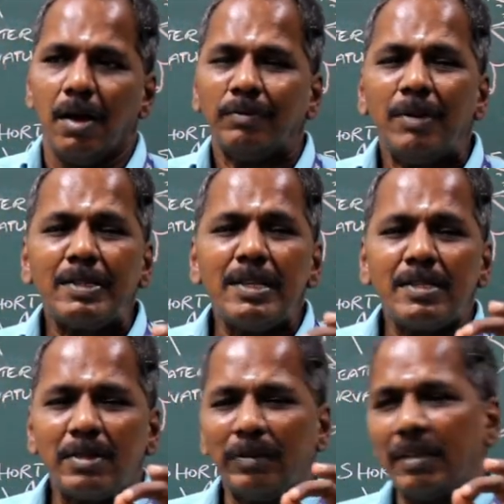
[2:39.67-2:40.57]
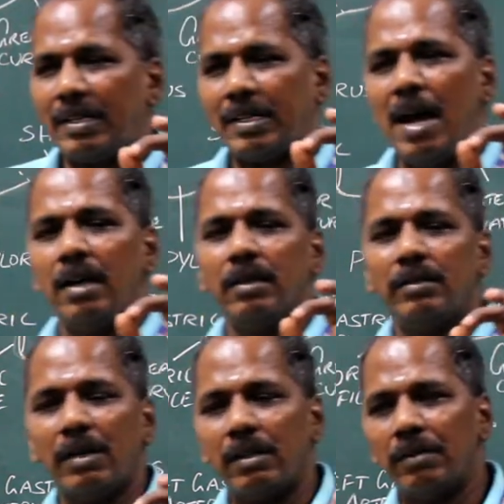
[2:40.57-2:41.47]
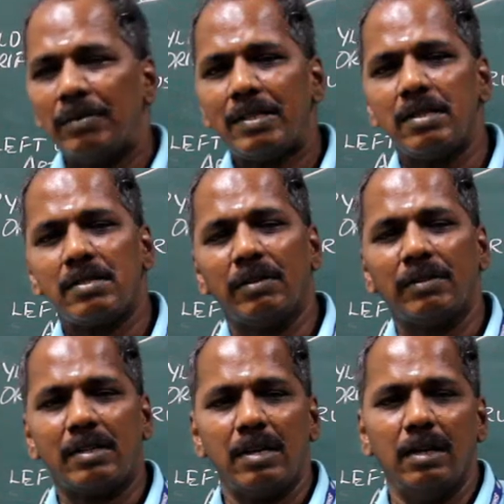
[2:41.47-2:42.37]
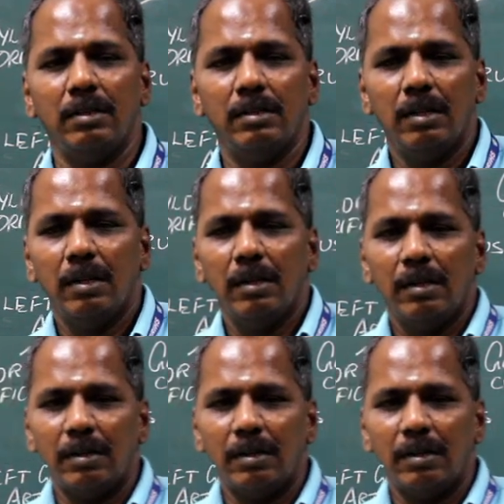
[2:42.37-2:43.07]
Muscles of the tongue. What are the muscles of the tongue?